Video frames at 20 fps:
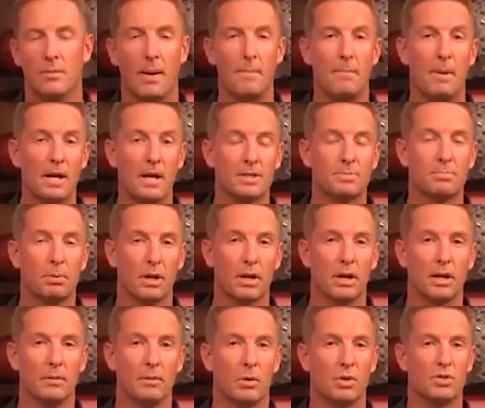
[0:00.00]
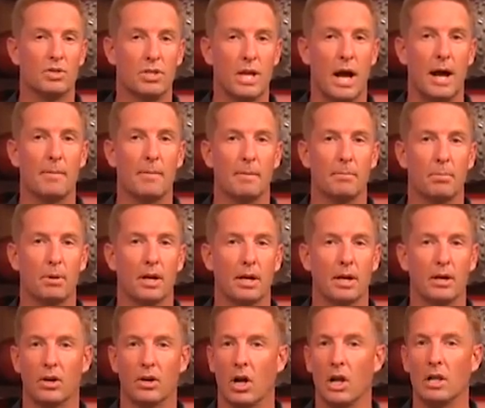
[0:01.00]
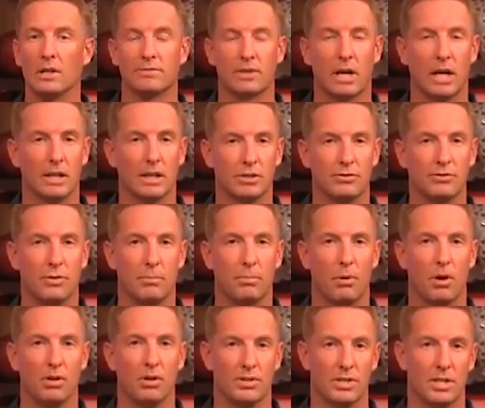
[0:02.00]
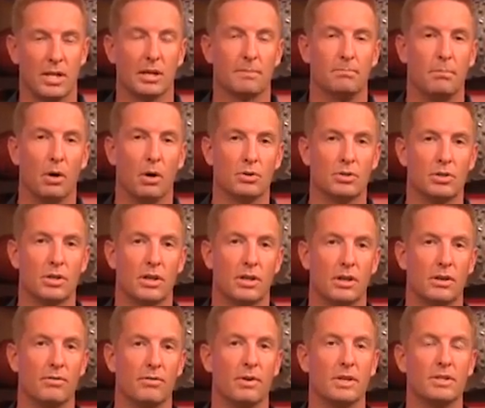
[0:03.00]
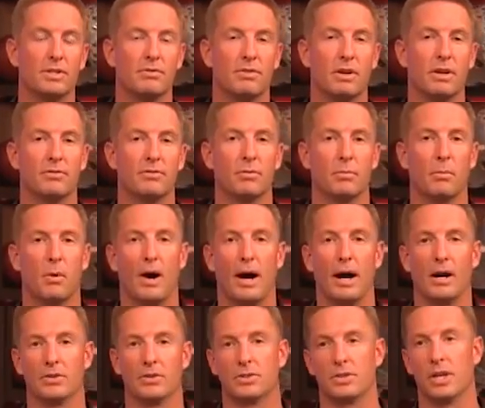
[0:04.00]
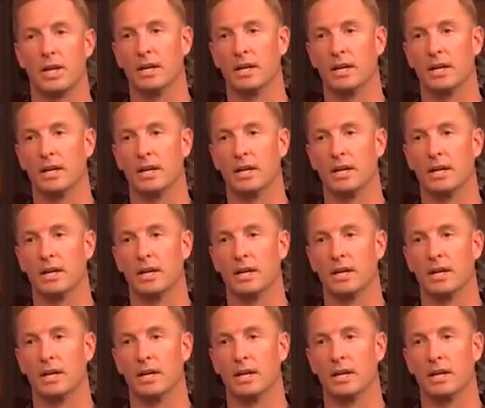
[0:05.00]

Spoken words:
And my best player, most dominant player in all of college football is Nick Bosa, the defensive end from Ohio